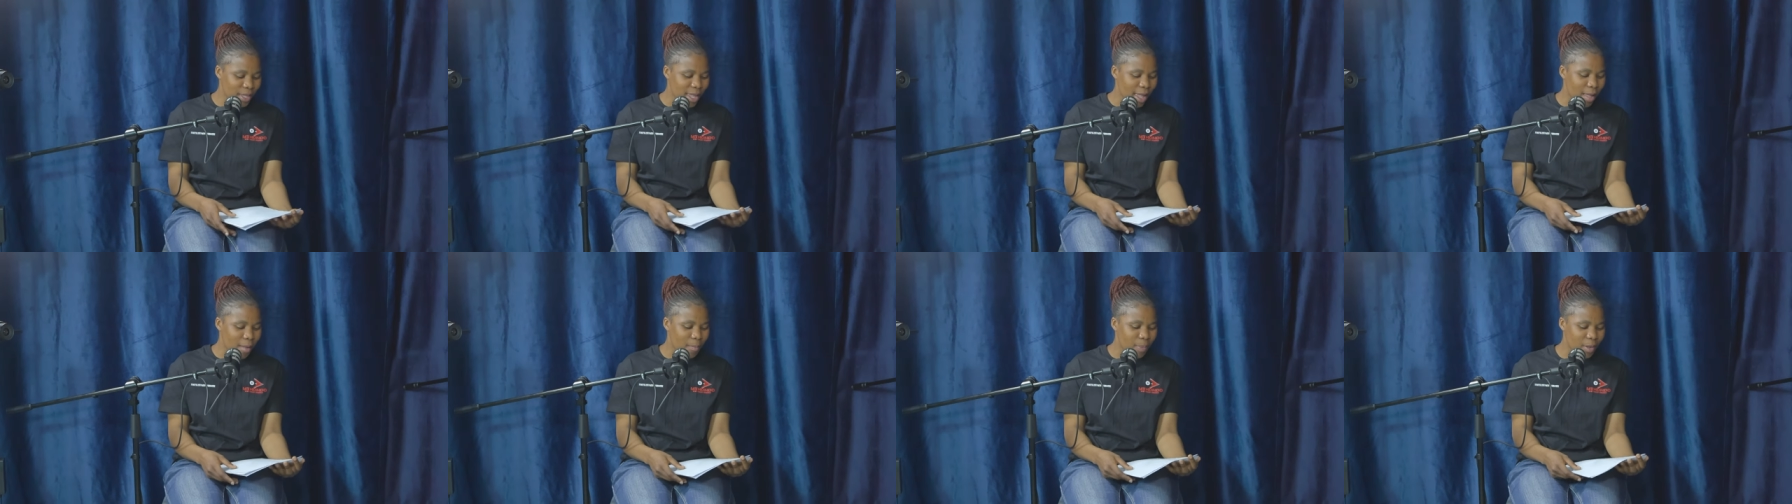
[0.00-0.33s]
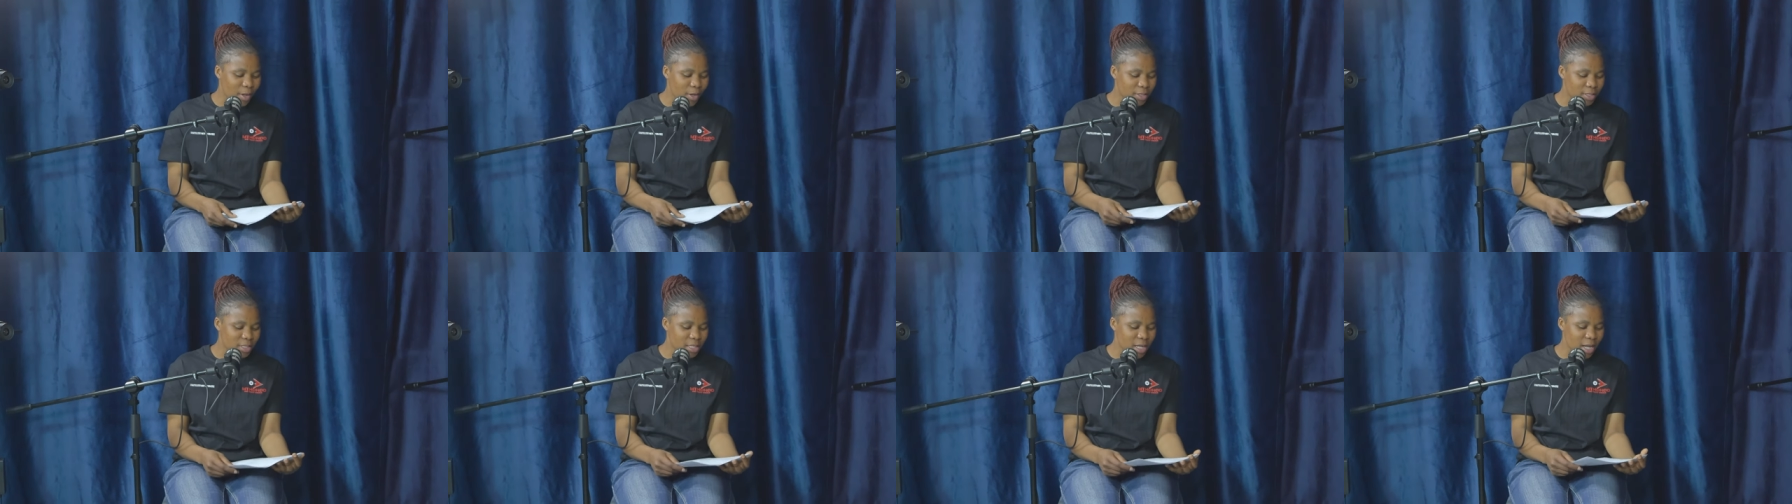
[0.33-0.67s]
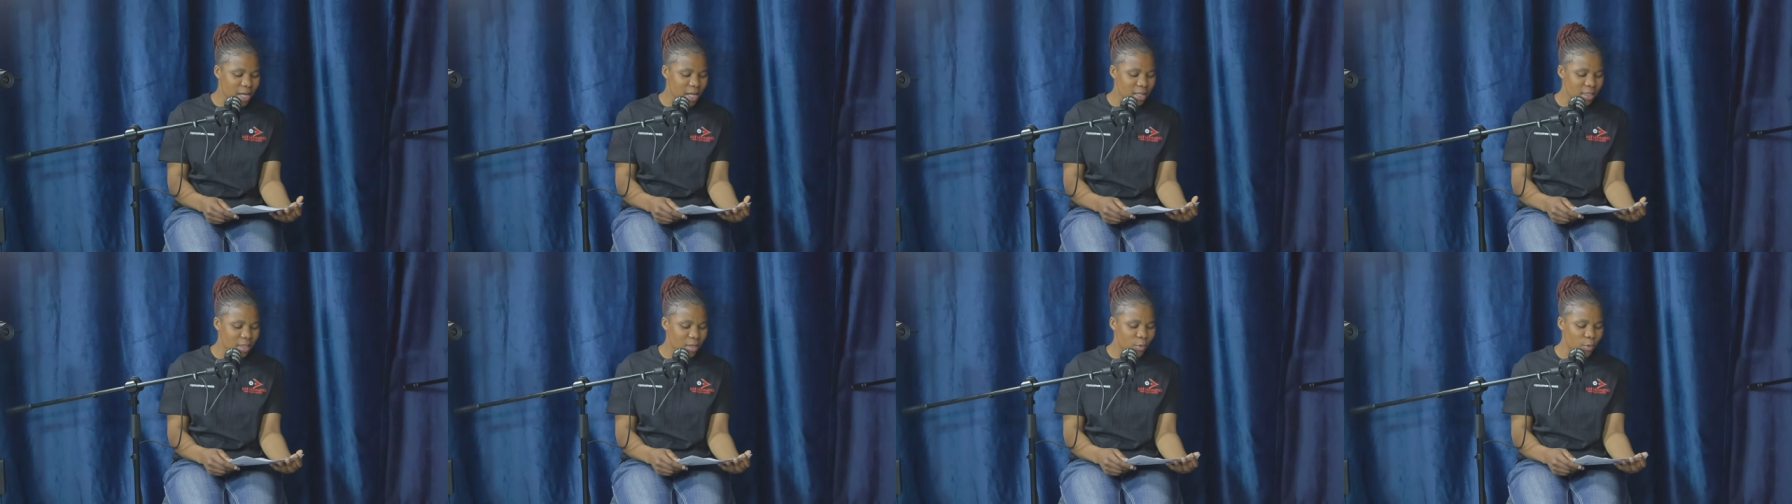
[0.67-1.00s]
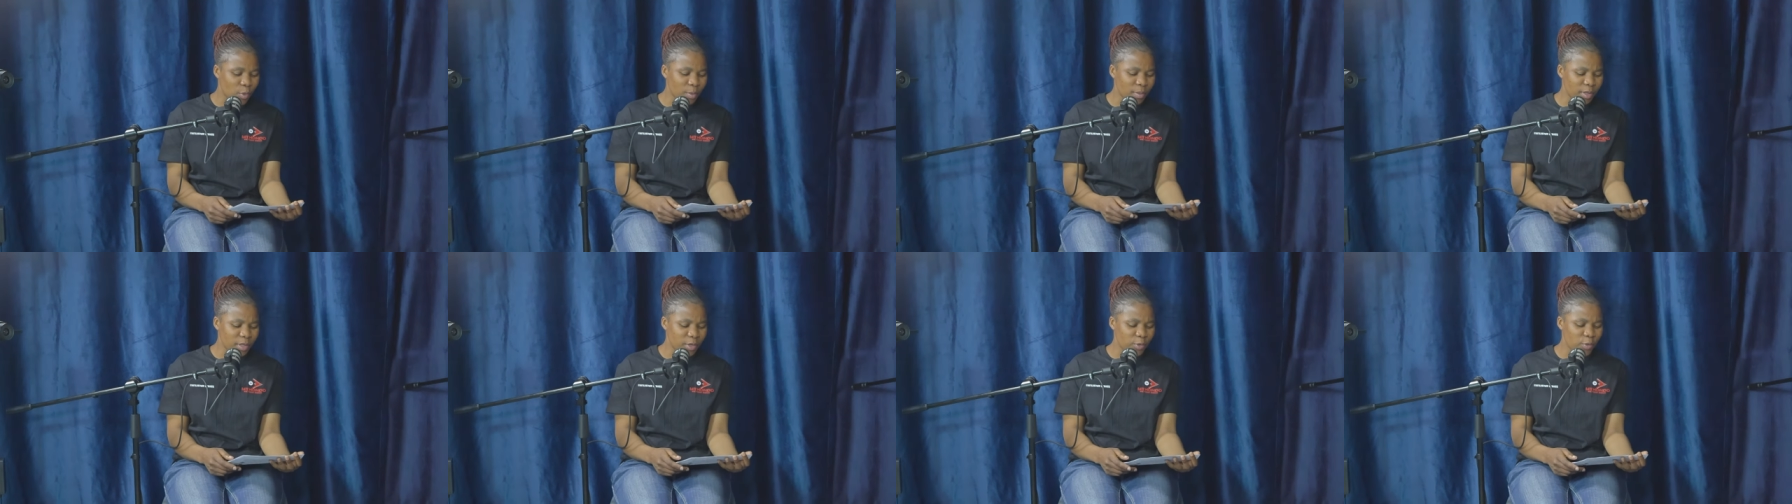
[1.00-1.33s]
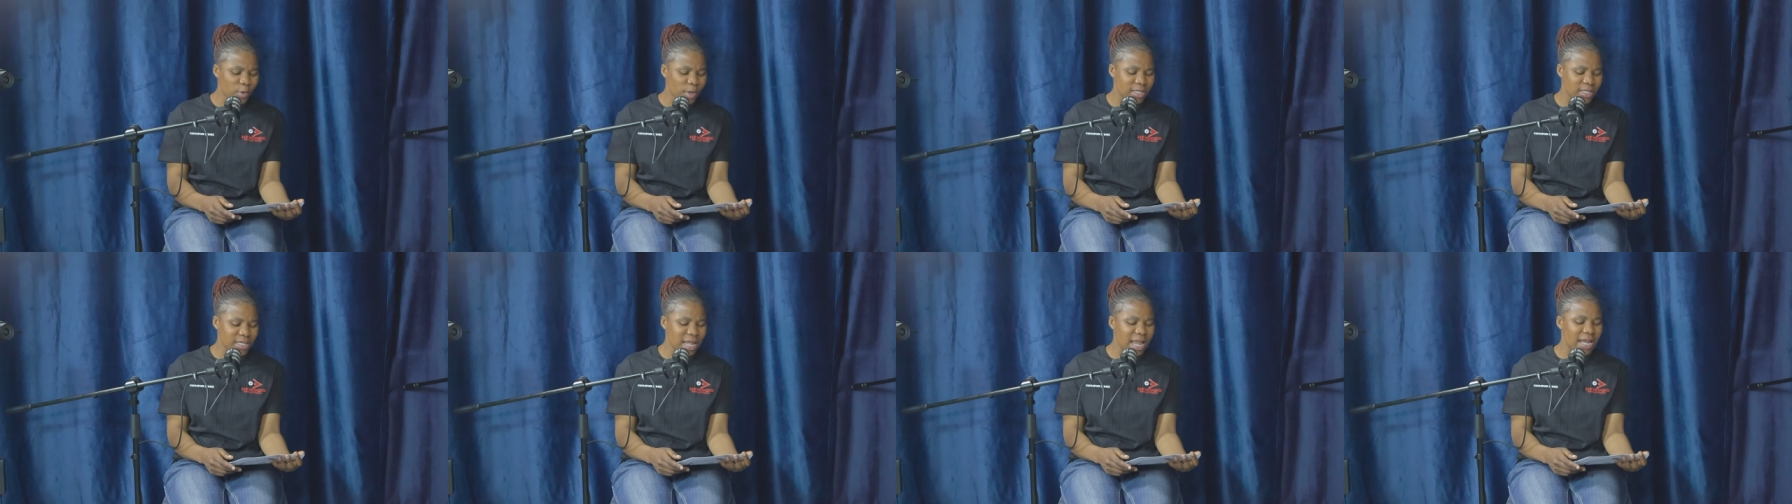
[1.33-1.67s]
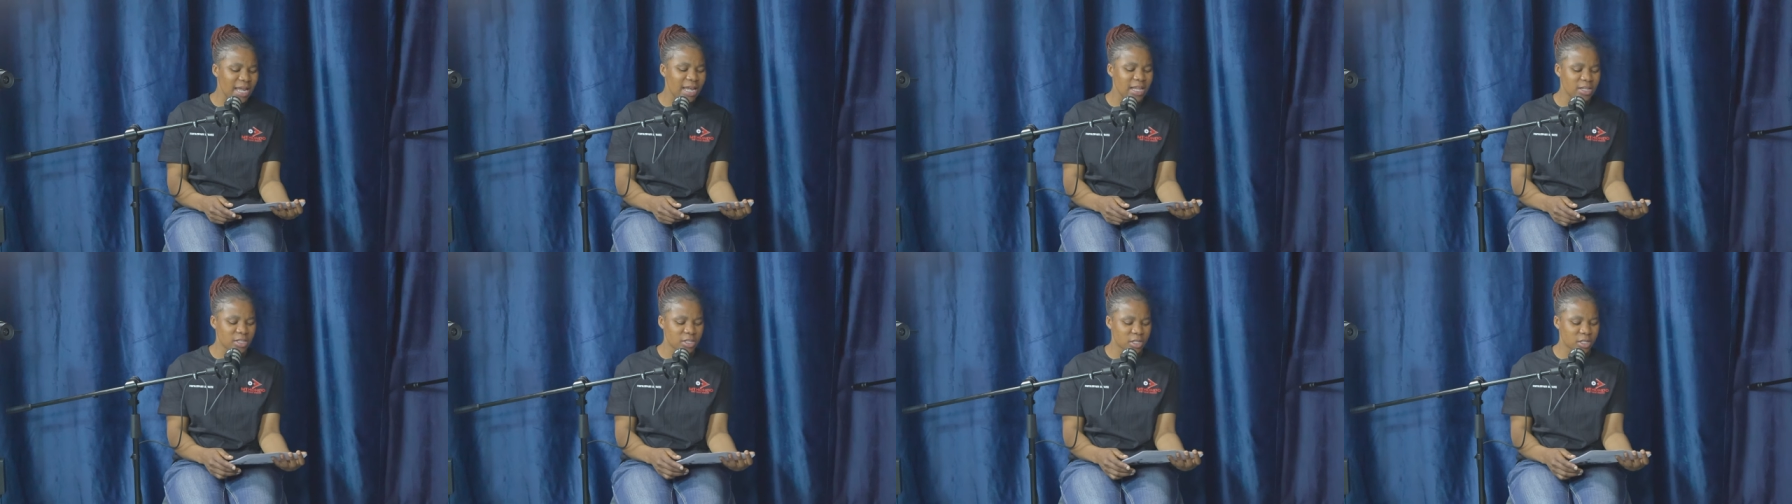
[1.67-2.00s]
about uh, the woman who was
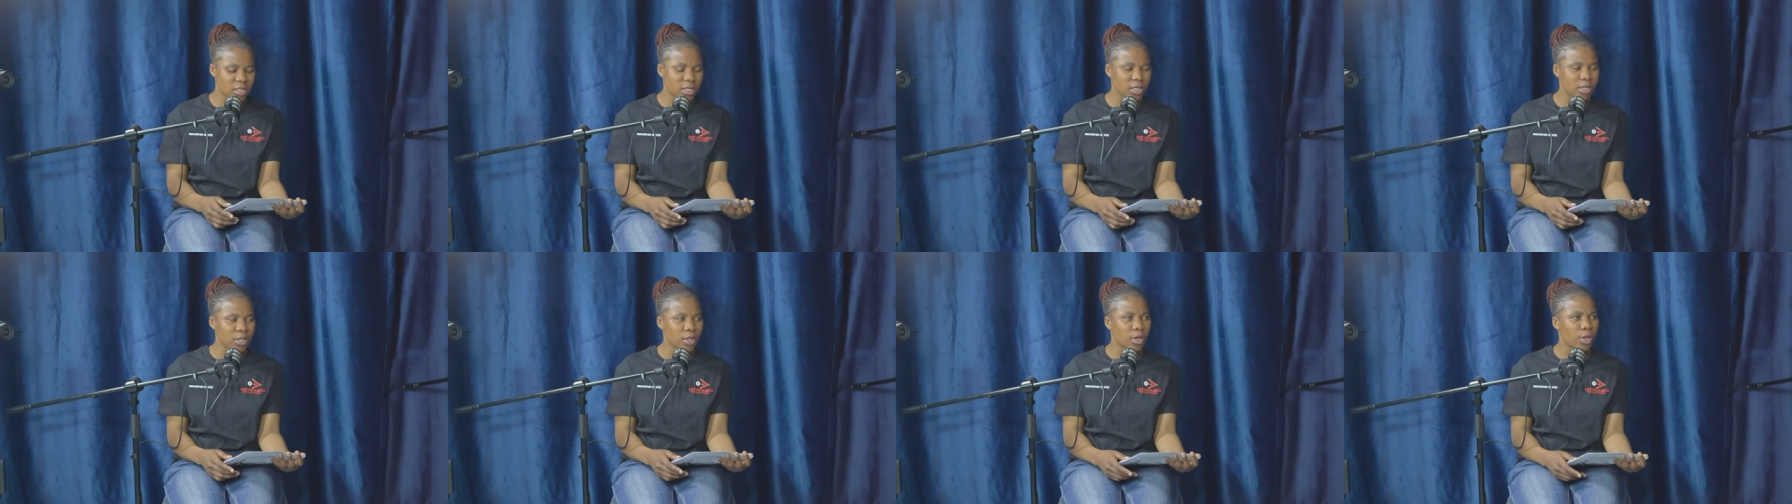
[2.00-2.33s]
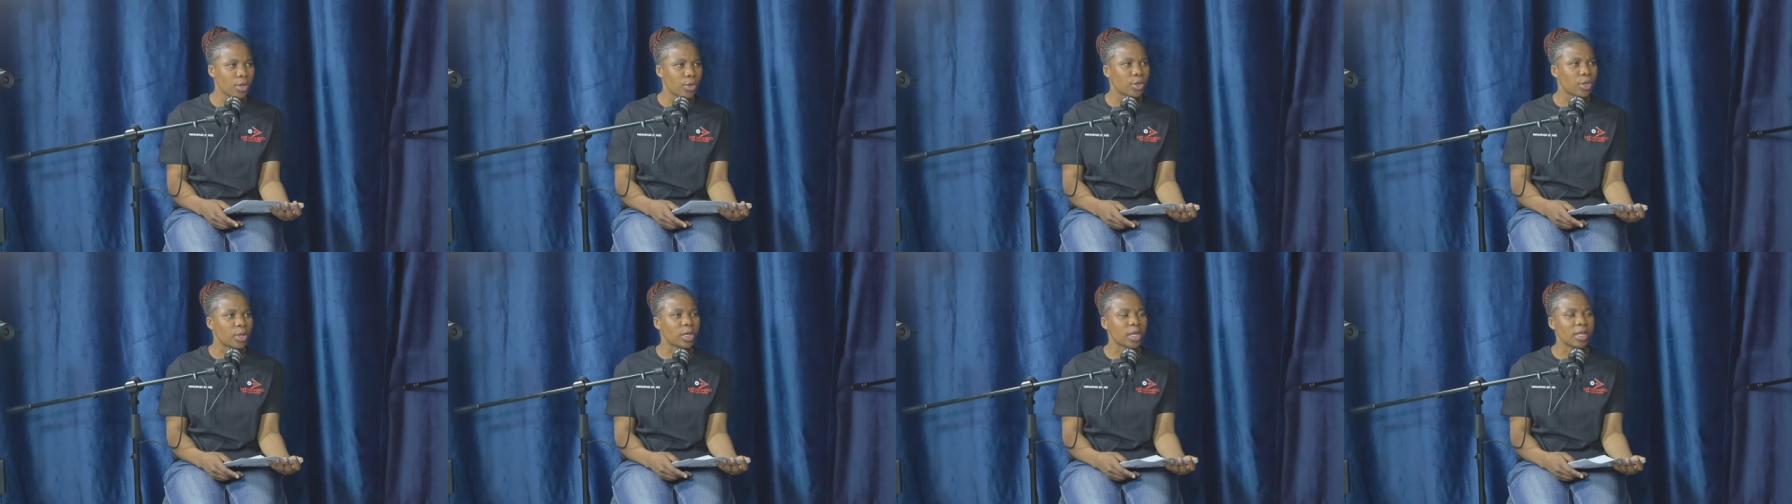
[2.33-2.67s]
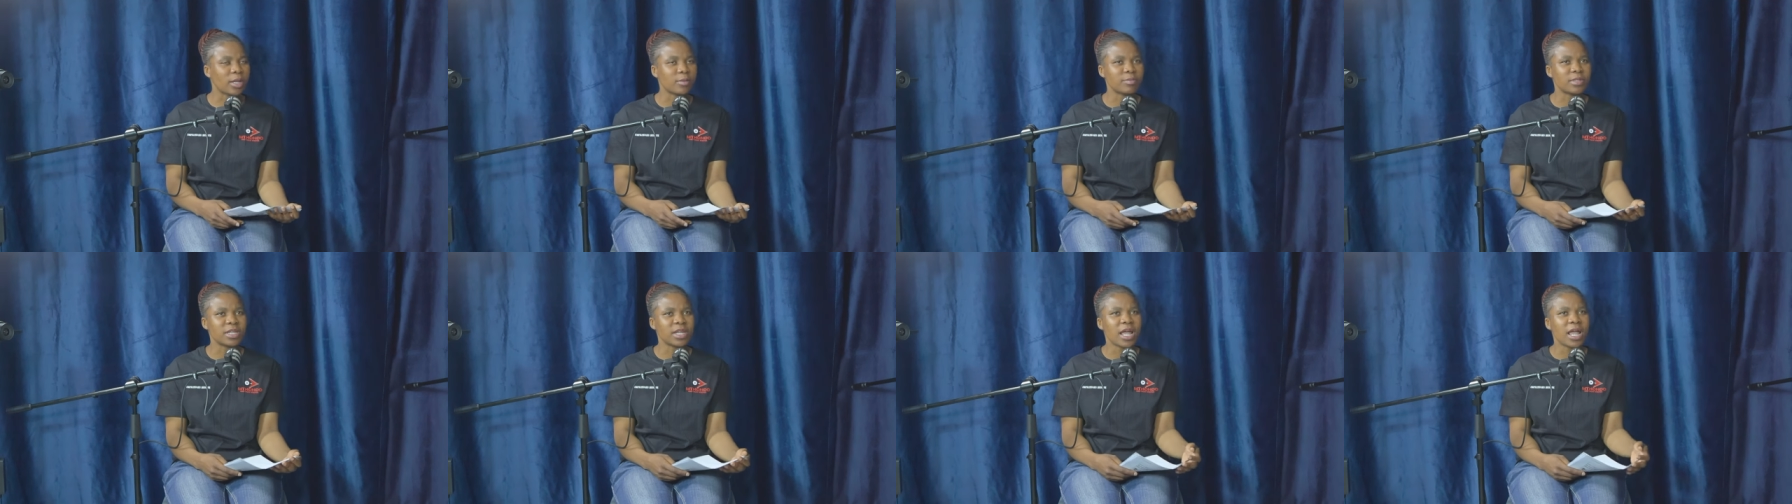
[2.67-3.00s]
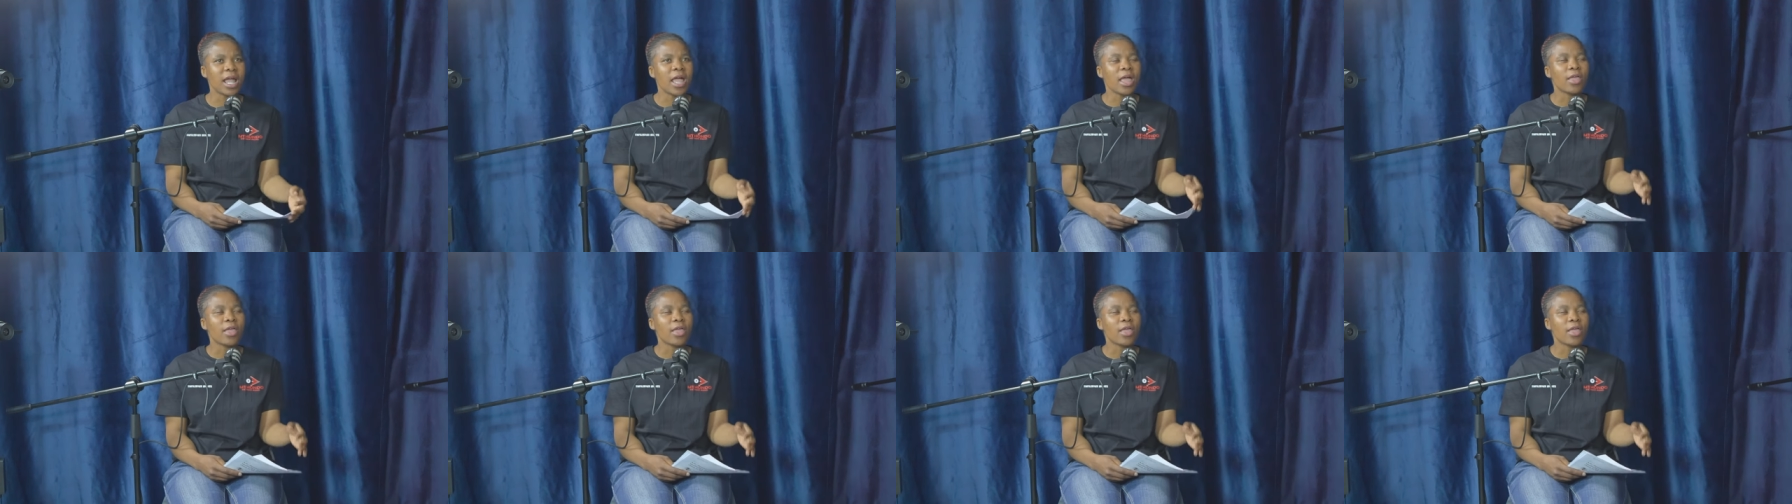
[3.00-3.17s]
allegedly raped,